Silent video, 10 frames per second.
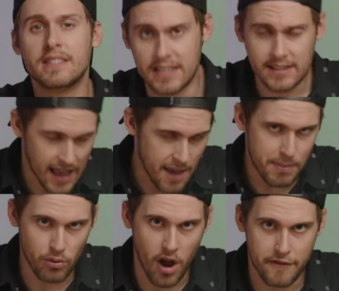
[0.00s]
six K
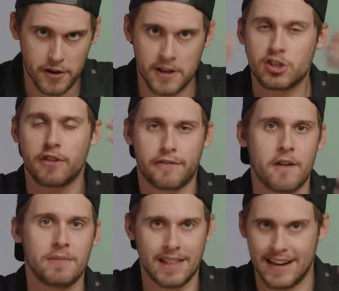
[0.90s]
B RAW footage
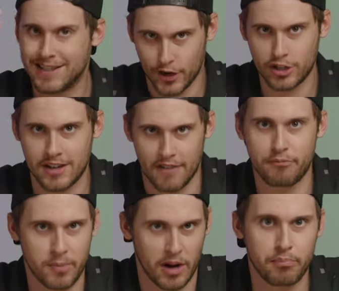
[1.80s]
from the latest version
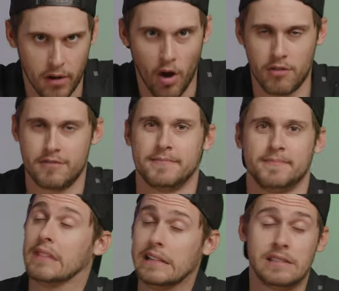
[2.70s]
of Premiere Pro.
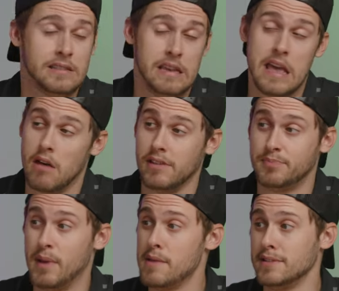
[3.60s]
Let's see how
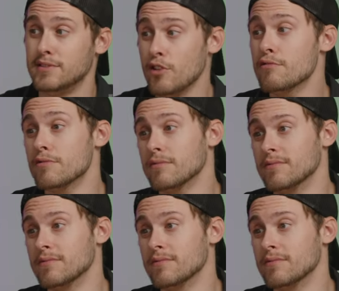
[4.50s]
these babies do.